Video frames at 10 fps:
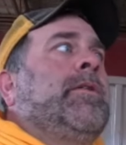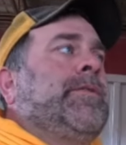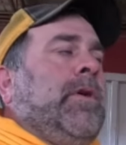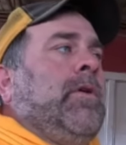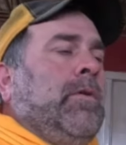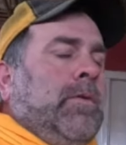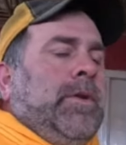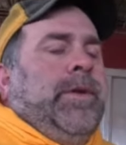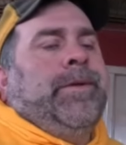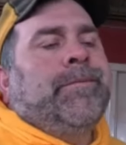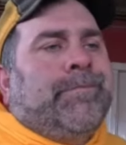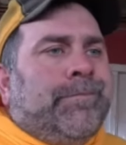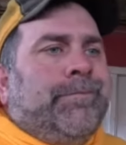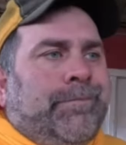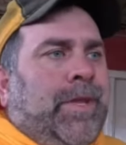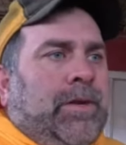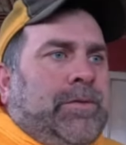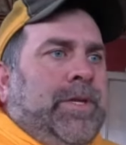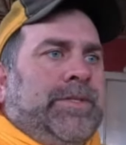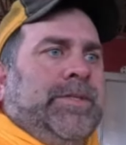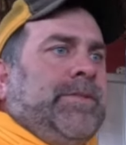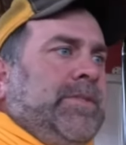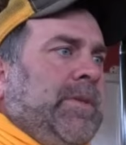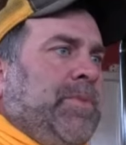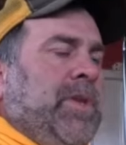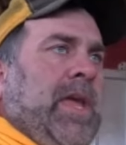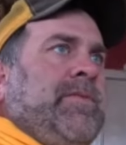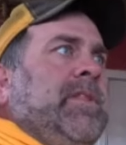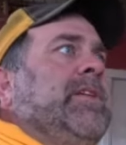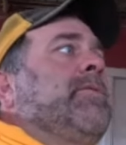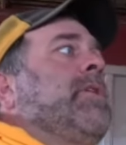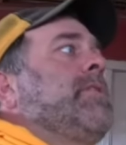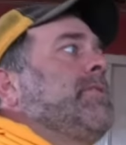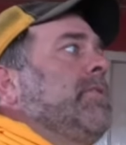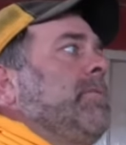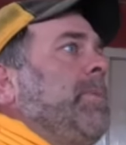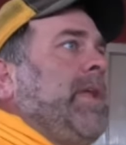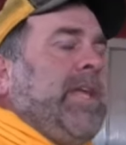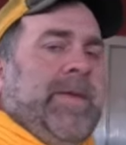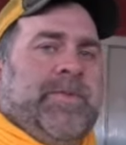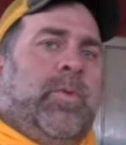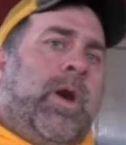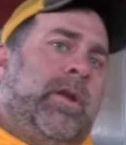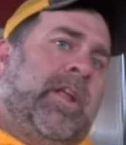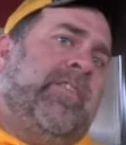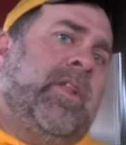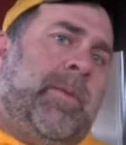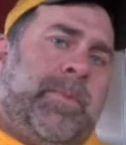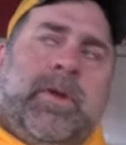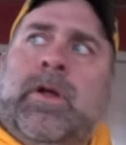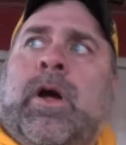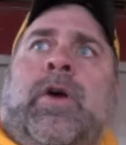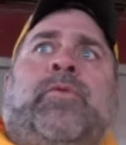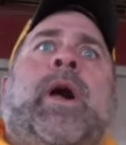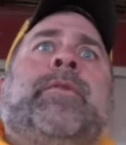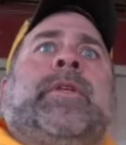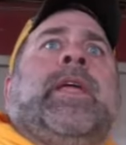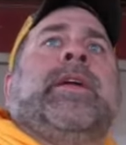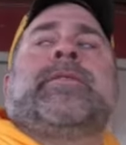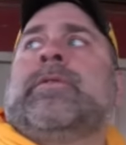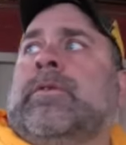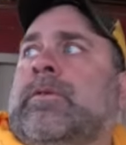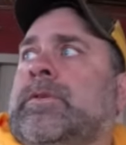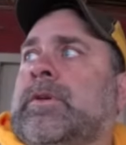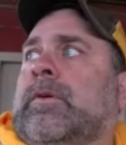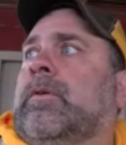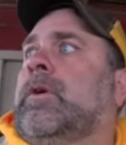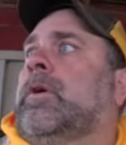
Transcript: So, you know, it's just something you have to live with. So, but that keeps the water level up around the lake too. So.